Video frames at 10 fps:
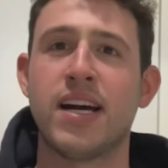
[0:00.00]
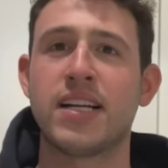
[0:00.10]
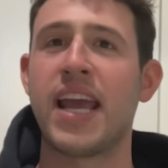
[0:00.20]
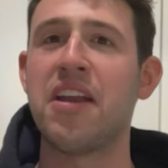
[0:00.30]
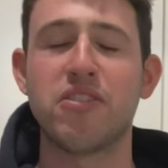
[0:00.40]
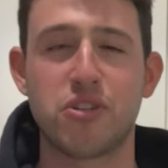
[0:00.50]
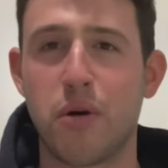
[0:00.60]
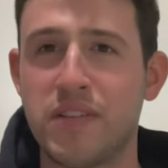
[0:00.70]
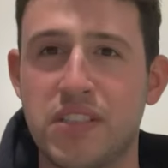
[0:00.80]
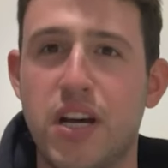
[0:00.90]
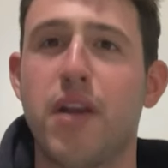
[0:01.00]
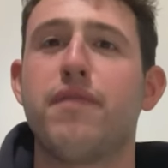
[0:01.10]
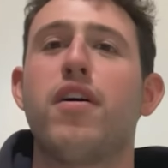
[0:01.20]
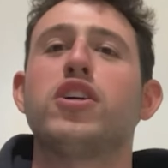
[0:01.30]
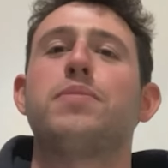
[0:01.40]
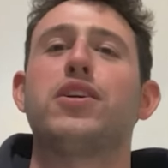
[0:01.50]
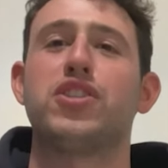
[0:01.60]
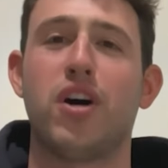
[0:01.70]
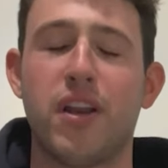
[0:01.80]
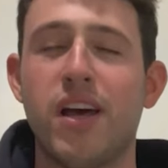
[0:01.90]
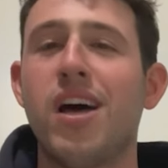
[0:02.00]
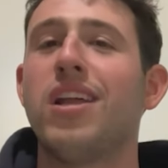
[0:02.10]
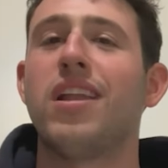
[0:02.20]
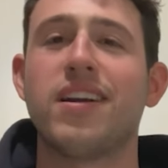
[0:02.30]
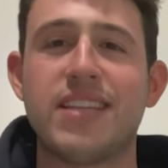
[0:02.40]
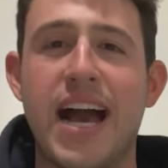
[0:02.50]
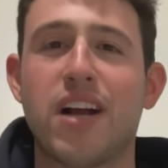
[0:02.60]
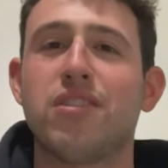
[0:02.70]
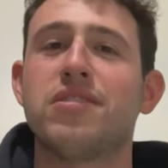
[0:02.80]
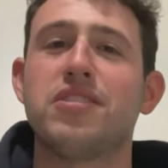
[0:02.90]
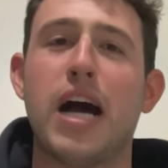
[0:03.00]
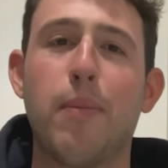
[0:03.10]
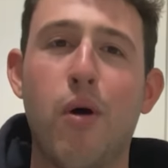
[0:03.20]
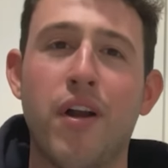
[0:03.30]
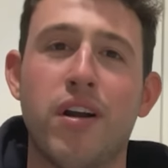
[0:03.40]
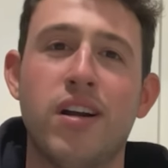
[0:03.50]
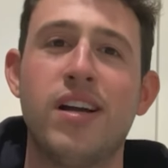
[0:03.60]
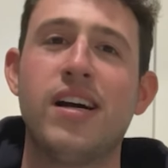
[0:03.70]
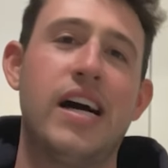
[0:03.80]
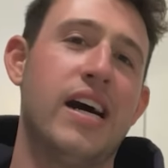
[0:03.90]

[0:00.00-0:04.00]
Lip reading: Gators are always a ton of fun, especially on light tackle and top water.